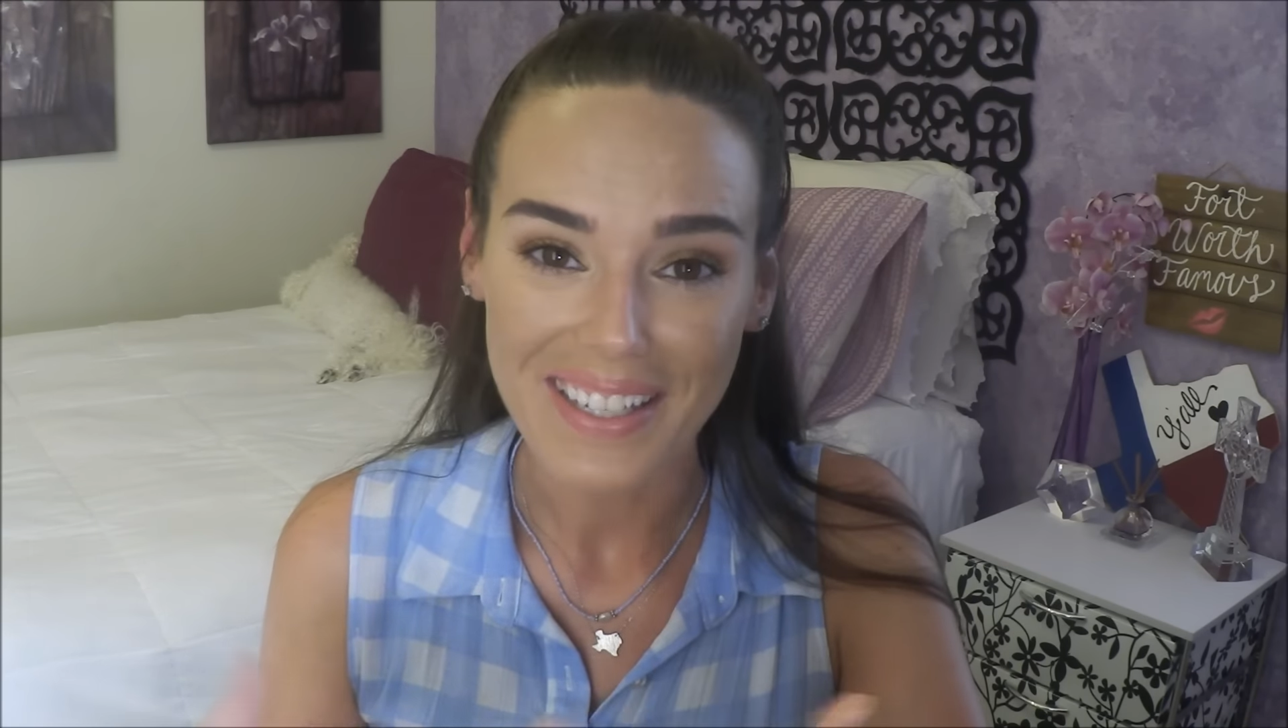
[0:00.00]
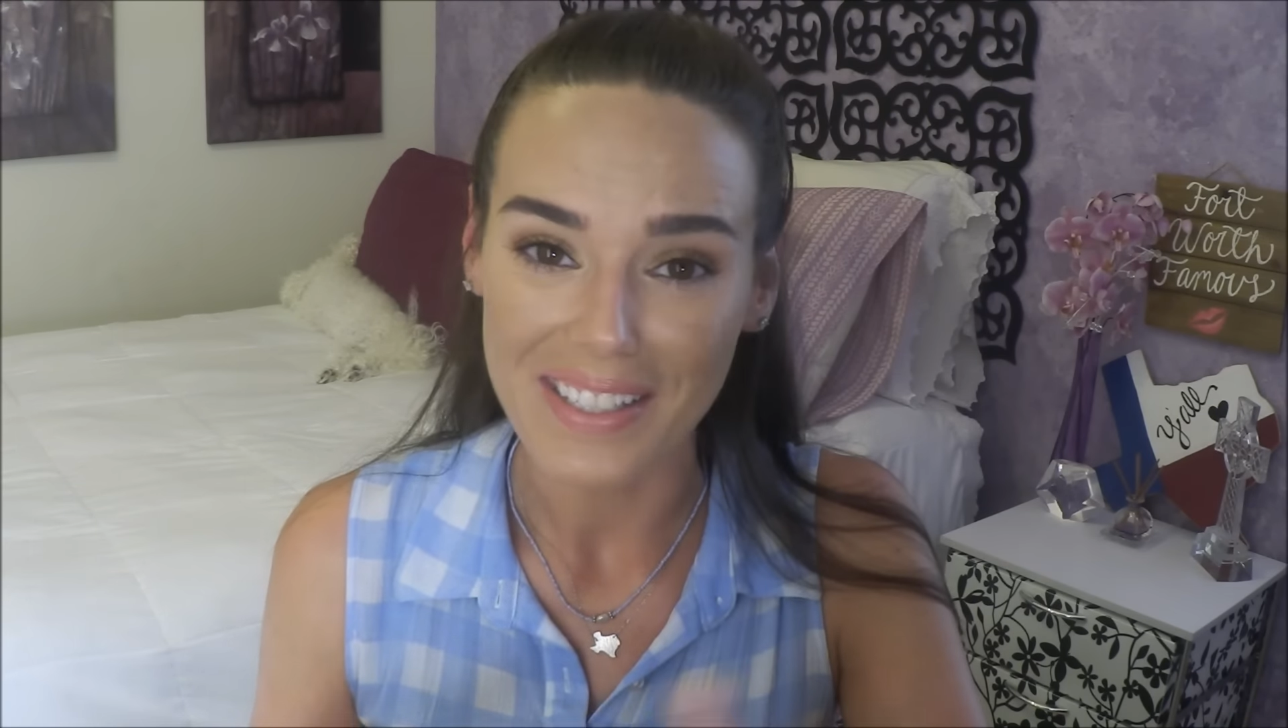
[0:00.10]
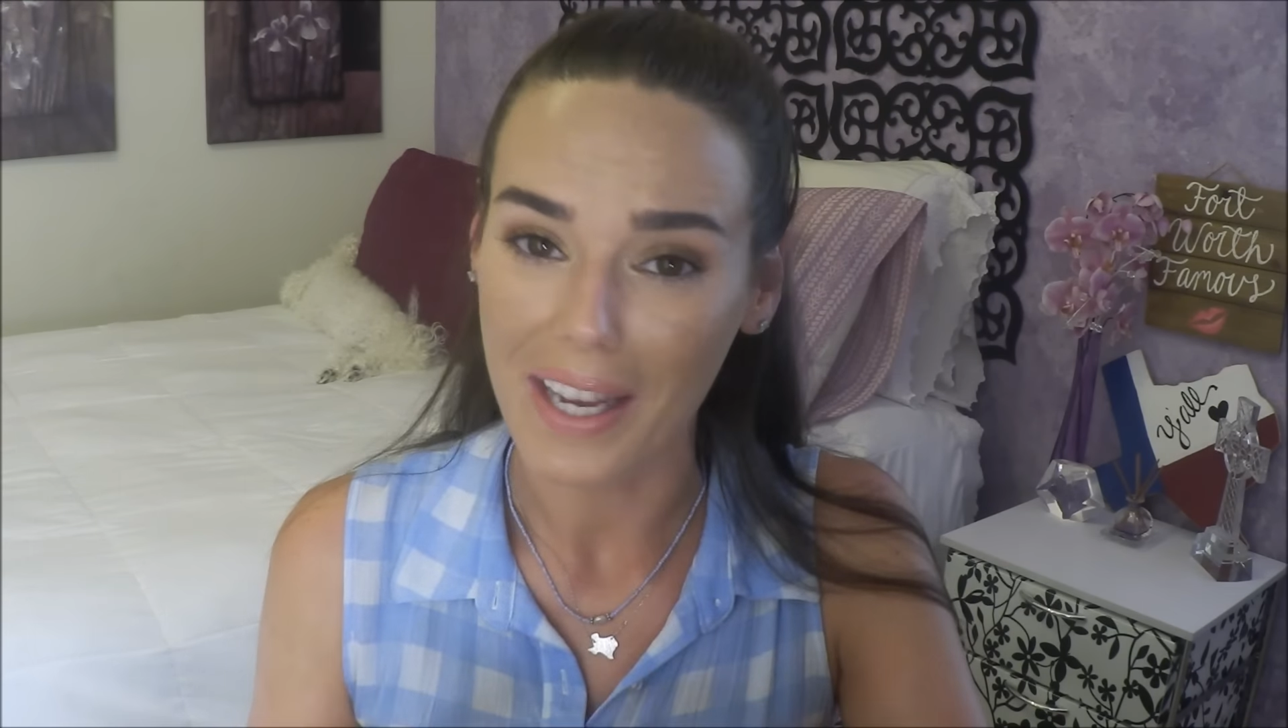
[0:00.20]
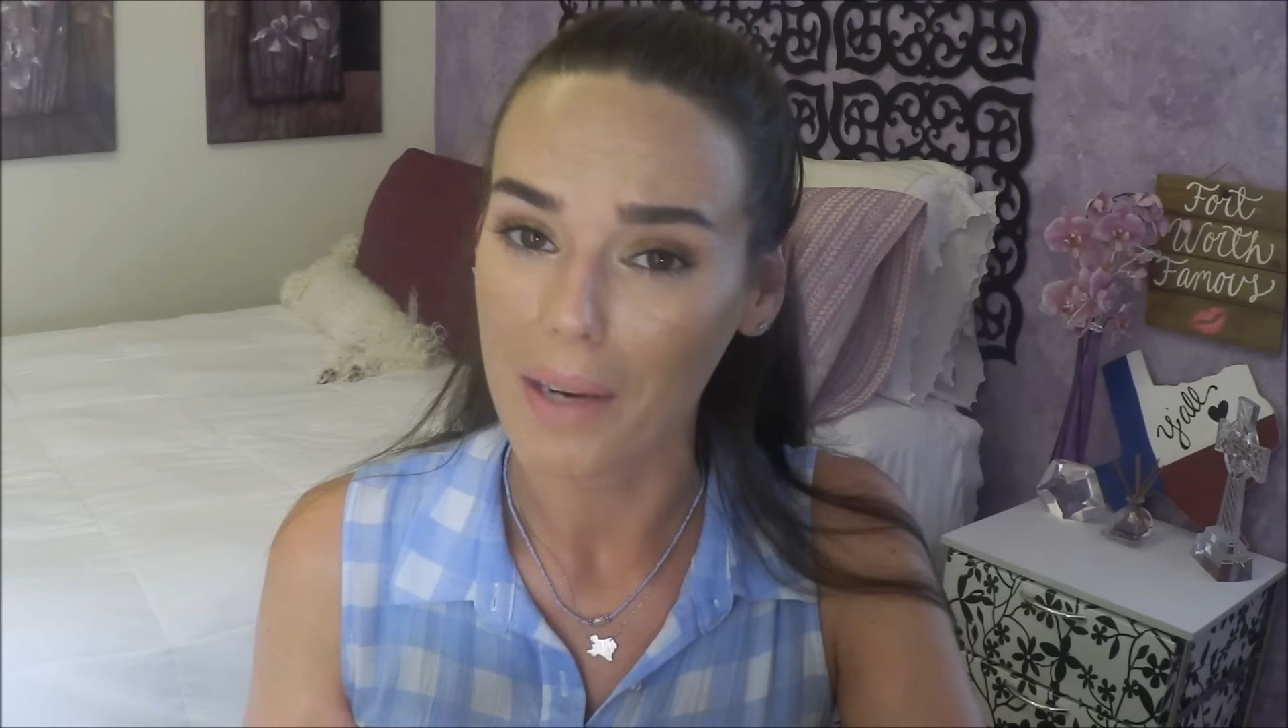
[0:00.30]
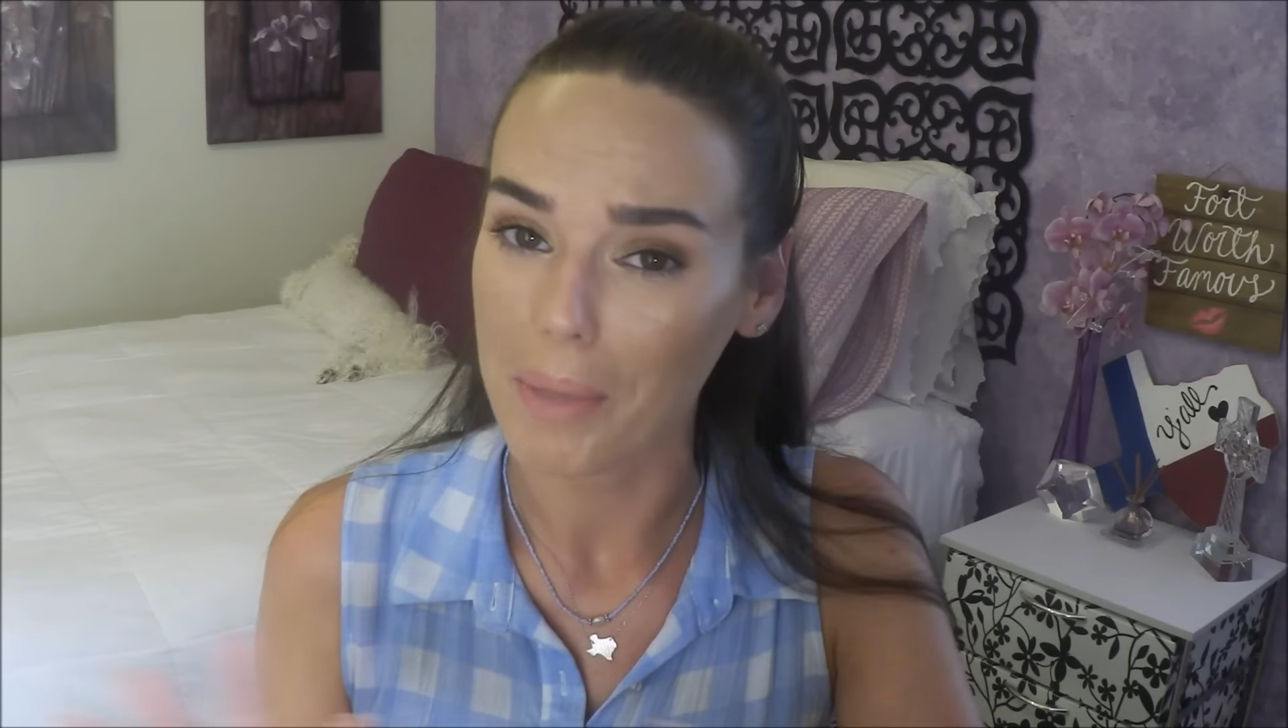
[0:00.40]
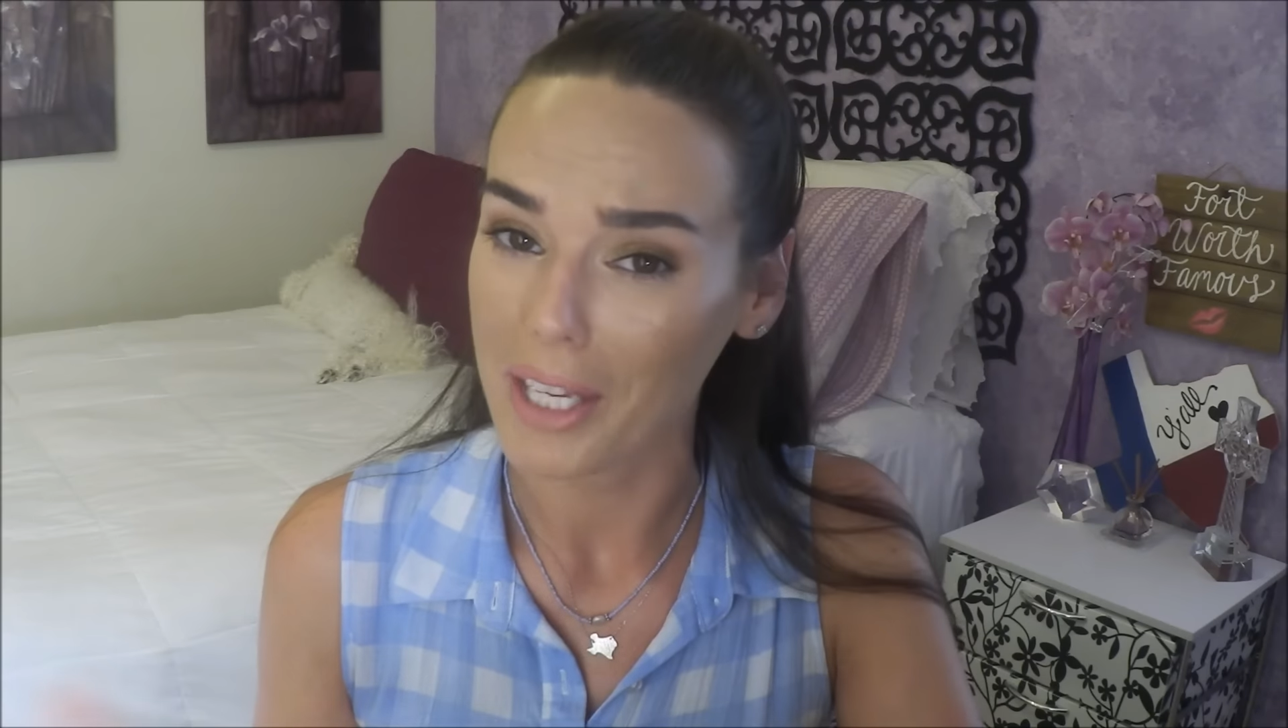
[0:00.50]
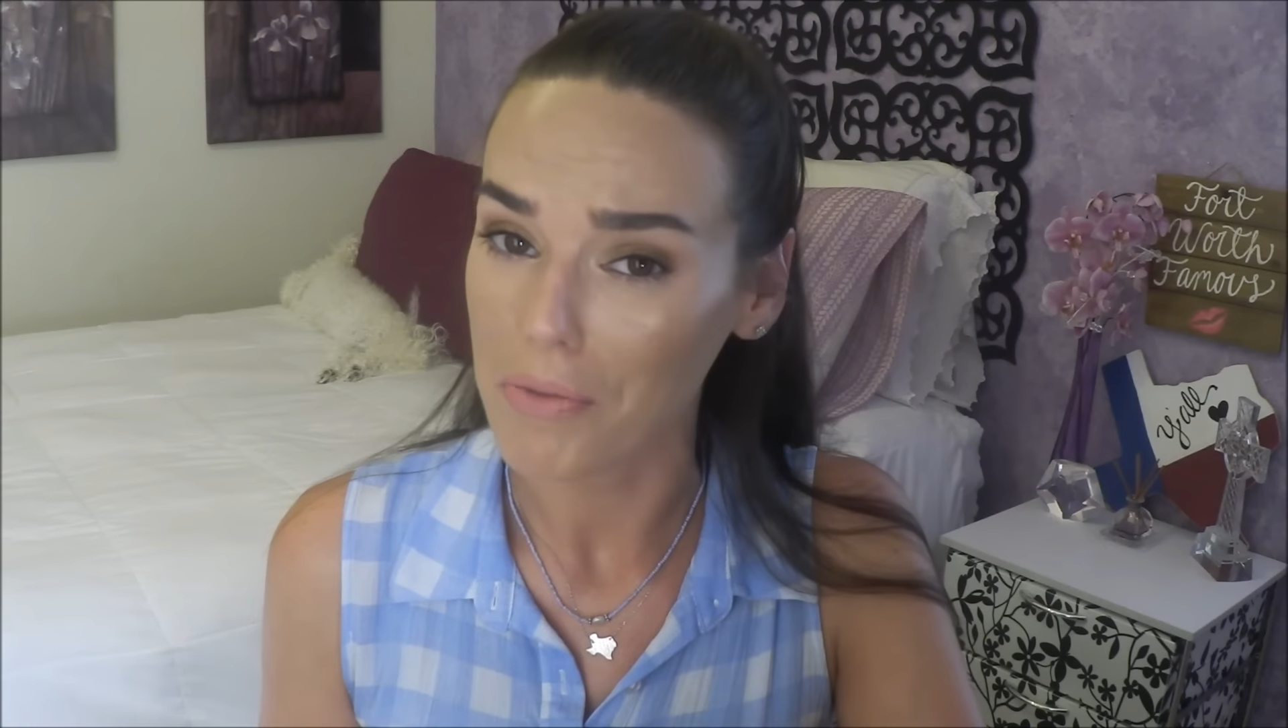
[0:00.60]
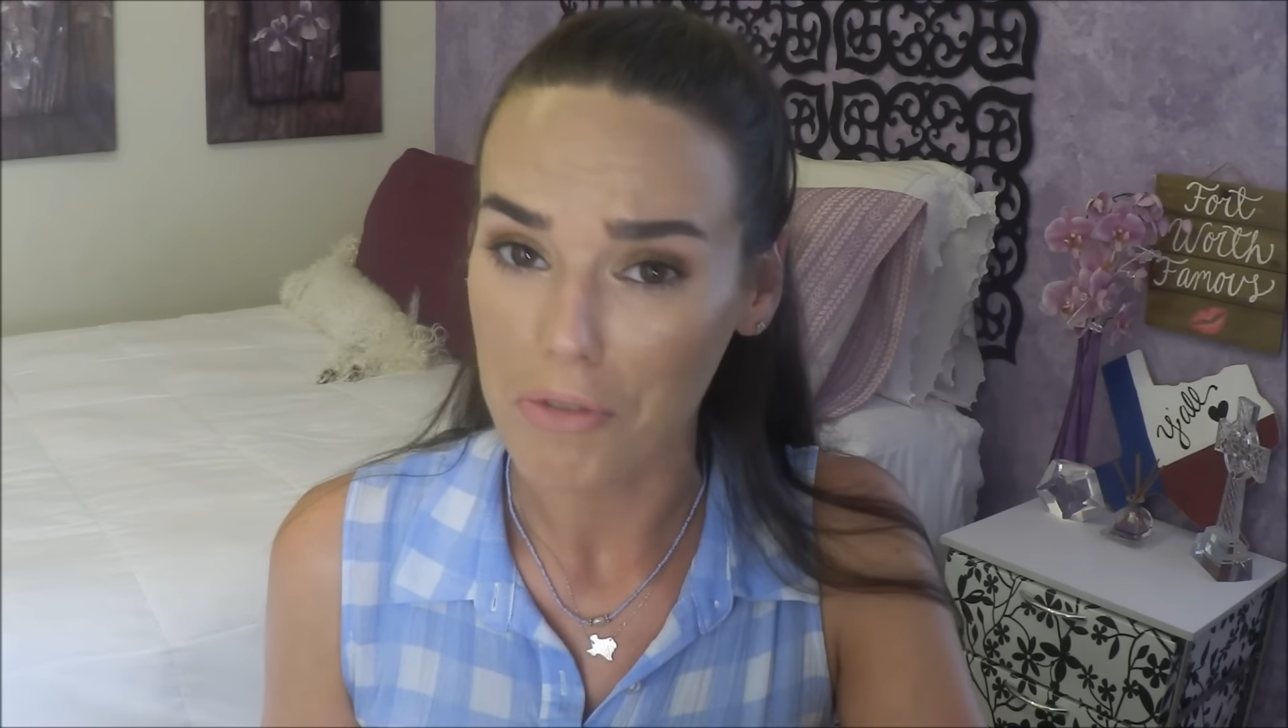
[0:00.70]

to kind of make it